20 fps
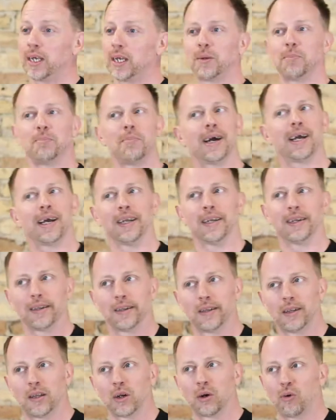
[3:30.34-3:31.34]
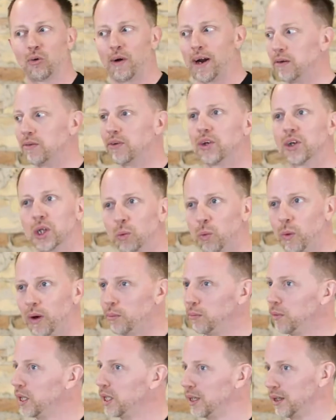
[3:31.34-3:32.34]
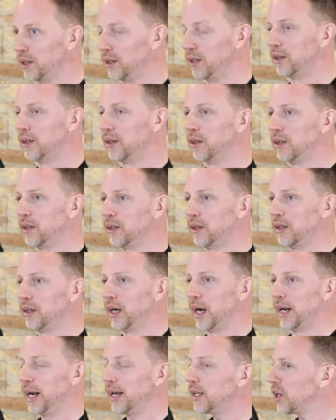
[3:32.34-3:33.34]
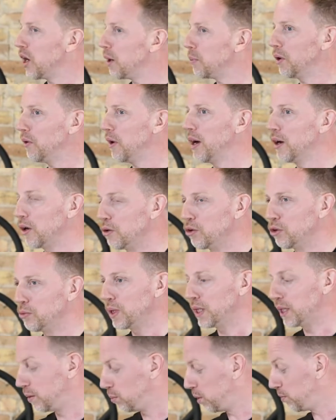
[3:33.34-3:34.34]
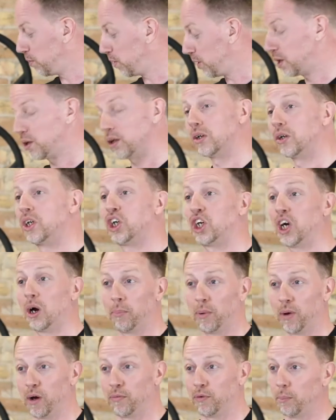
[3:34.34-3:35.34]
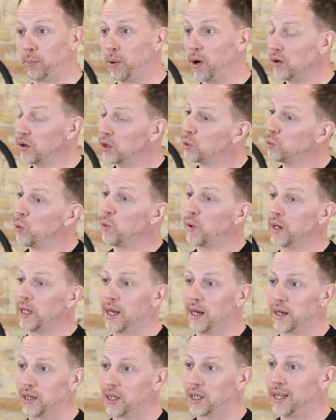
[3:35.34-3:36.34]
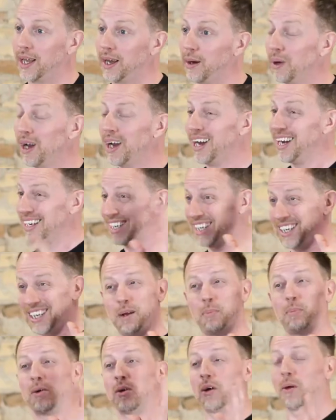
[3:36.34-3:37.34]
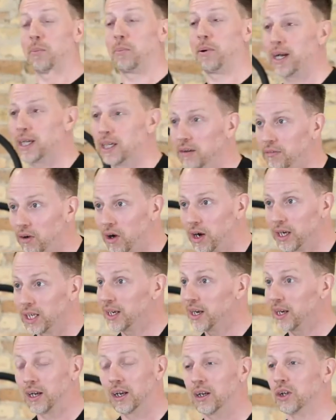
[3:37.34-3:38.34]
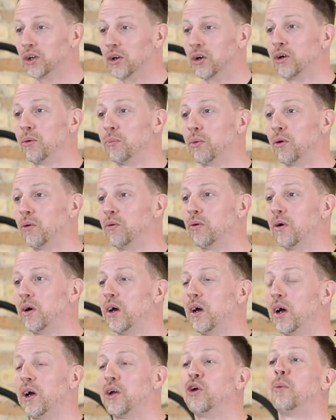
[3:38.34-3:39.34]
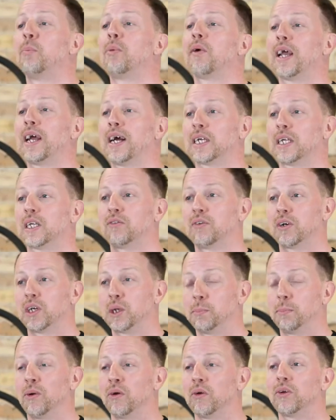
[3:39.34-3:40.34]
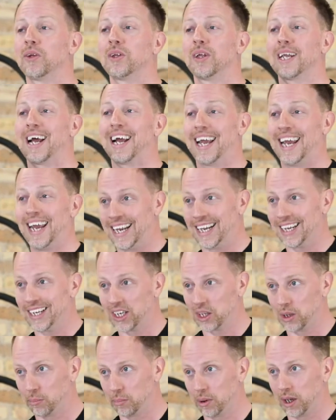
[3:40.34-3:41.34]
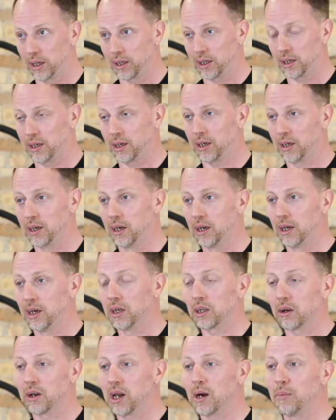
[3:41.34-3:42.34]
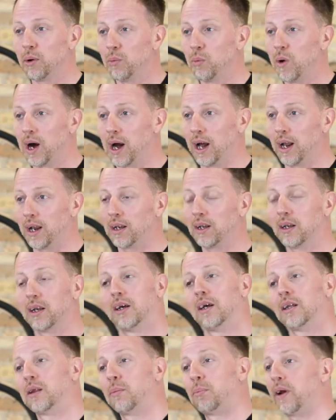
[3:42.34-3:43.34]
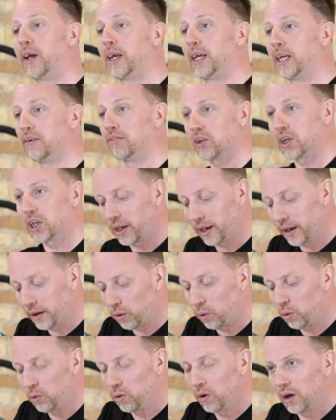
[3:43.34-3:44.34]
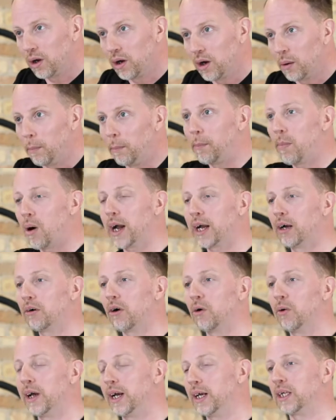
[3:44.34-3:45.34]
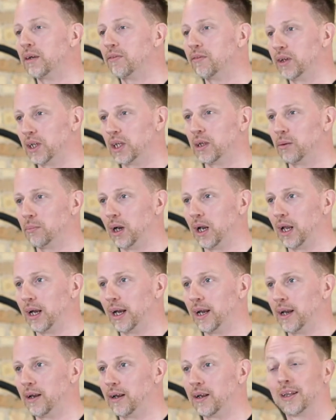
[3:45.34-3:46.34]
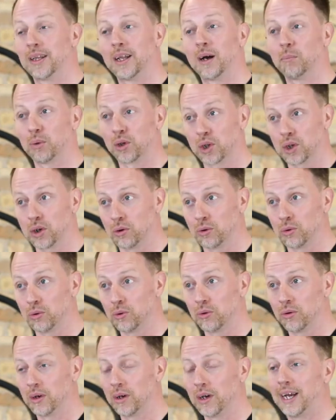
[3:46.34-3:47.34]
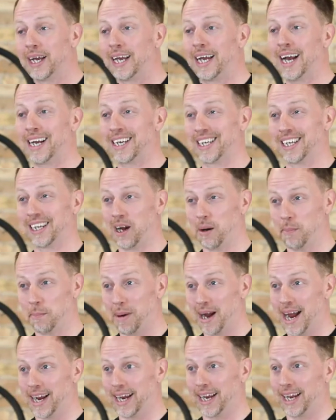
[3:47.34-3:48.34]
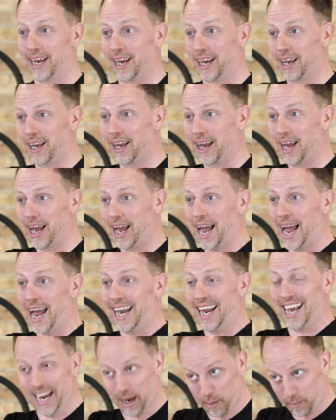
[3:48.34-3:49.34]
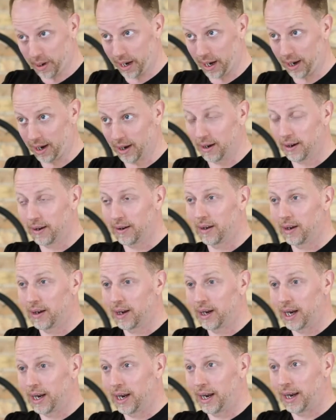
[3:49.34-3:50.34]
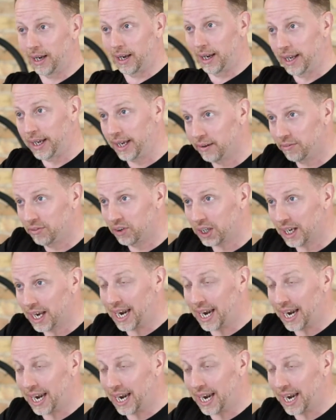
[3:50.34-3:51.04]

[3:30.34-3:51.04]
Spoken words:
says, man, the ground just went missing. And anytime the ground goes missing, whether it's jumping off a box, walking down a step, slipping on a patch of ice, kicking a soccer ball, your body has to respond to that instability. So number one, the plate gives us little micro hits of instability. Number two, it has to come back and hit me. It leaves